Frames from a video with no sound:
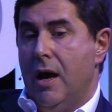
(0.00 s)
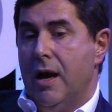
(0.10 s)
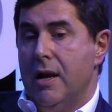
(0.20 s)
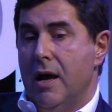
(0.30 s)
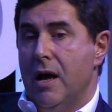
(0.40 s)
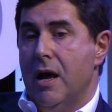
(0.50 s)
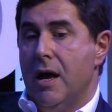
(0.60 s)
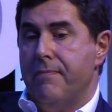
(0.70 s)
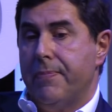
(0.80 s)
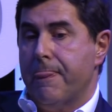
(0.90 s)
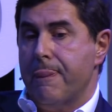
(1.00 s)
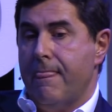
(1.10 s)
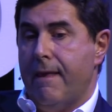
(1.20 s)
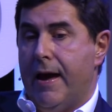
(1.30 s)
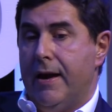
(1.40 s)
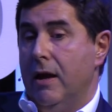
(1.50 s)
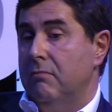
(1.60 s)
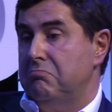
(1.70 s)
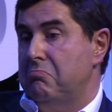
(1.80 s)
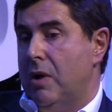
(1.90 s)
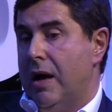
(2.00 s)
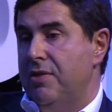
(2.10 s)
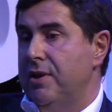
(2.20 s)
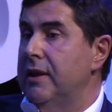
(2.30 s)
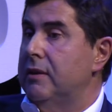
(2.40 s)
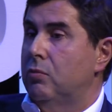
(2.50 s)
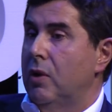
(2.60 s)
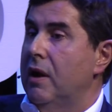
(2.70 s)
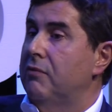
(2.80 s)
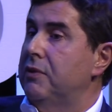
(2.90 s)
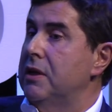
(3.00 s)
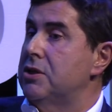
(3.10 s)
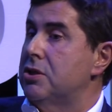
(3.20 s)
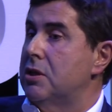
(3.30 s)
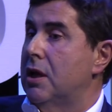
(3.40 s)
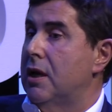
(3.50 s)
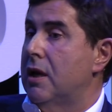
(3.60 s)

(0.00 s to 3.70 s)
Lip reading: And I think that we have these